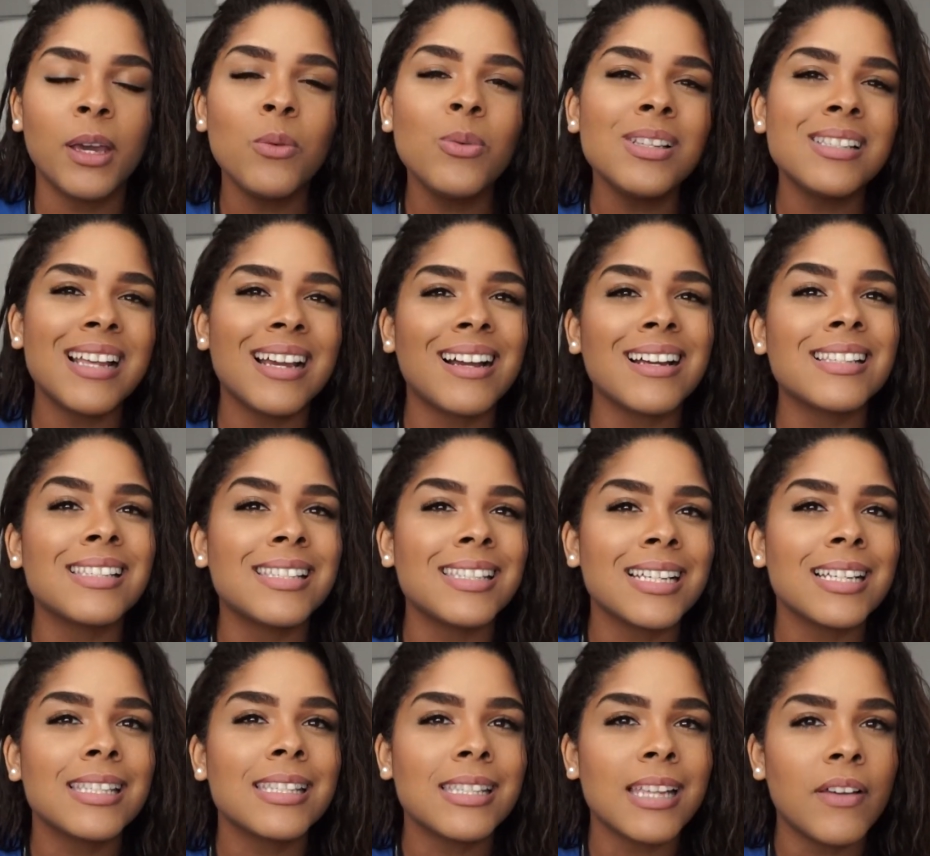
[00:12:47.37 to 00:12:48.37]
It was like a
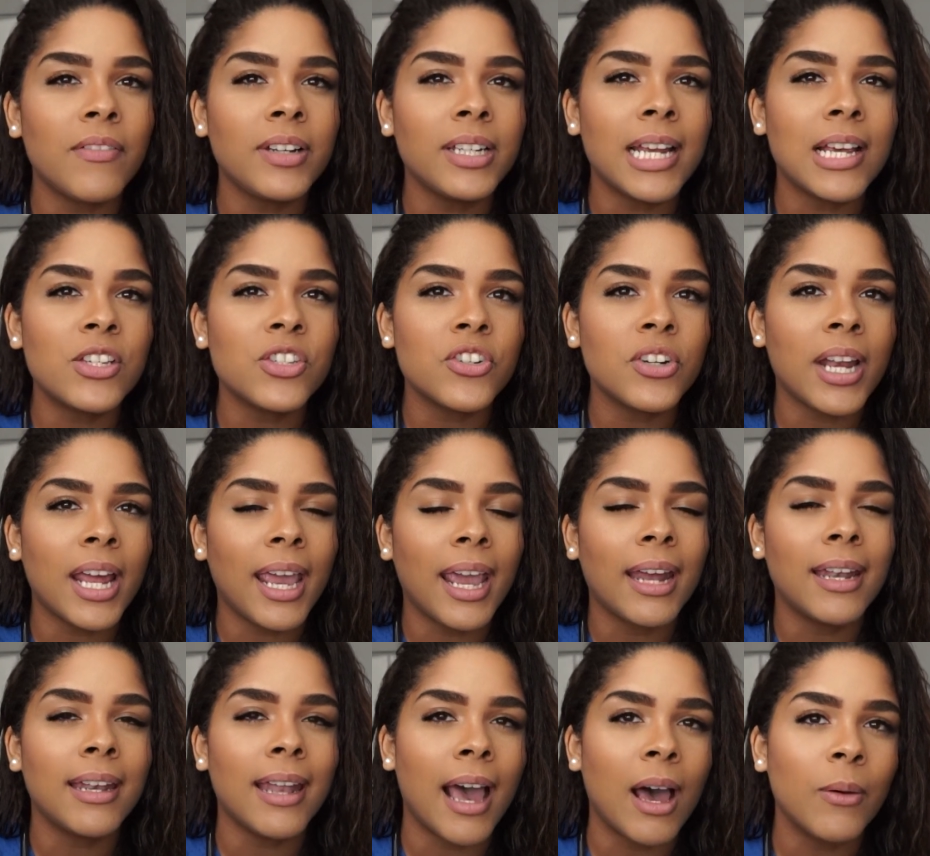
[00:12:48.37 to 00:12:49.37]
6, 7 yesterday,
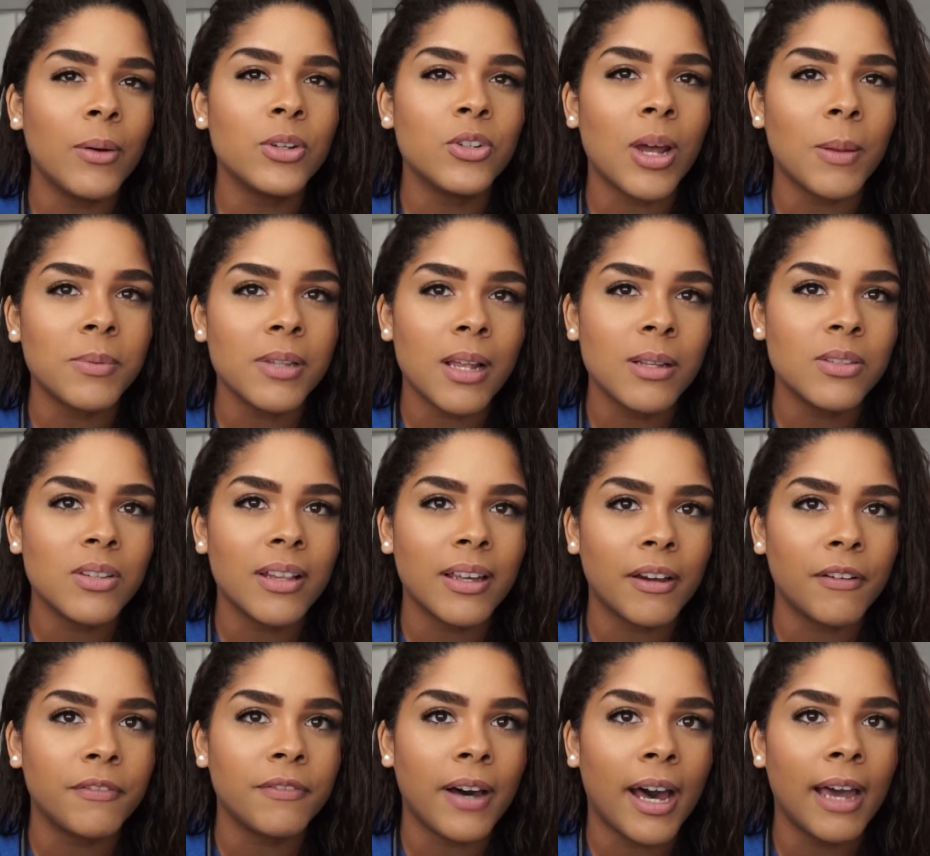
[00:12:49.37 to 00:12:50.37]
and now it dropped down to like
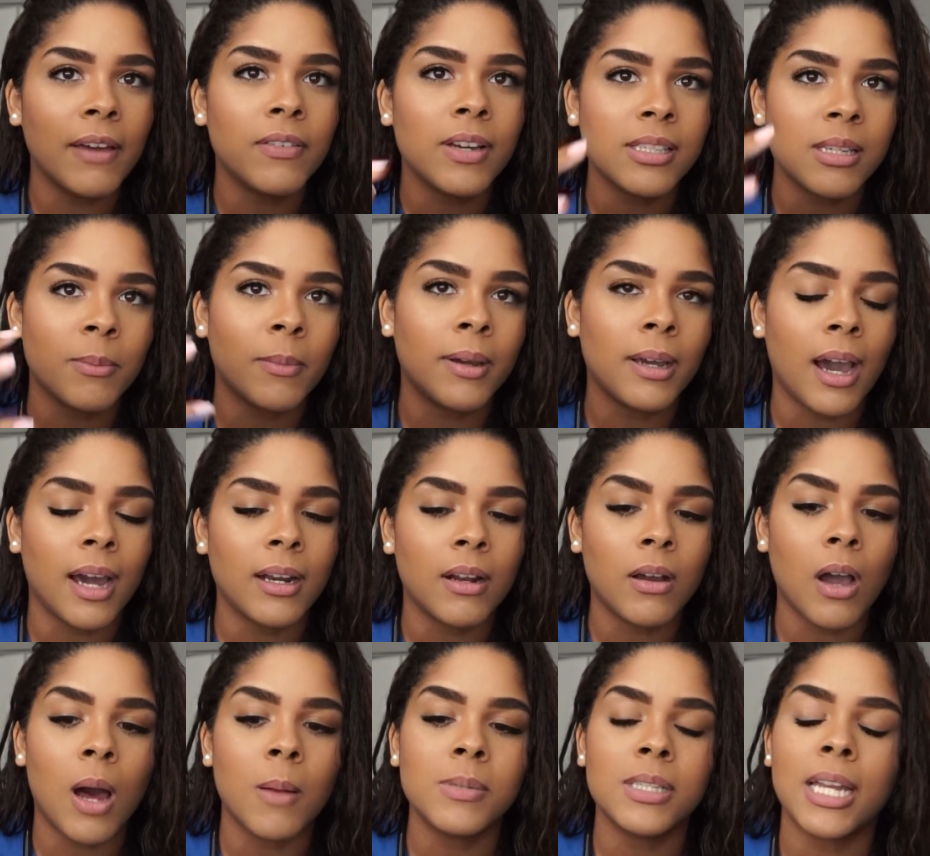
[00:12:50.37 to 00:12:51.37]
a 5 because I'm kind
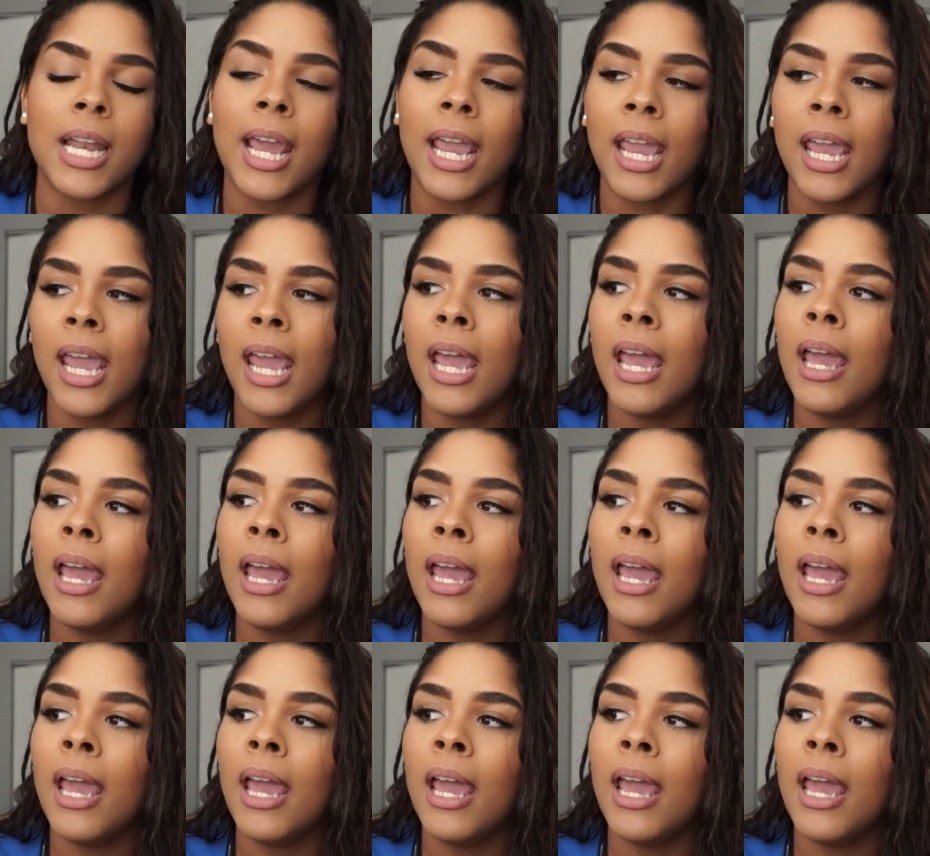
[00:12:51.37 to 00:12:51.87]
of calm today.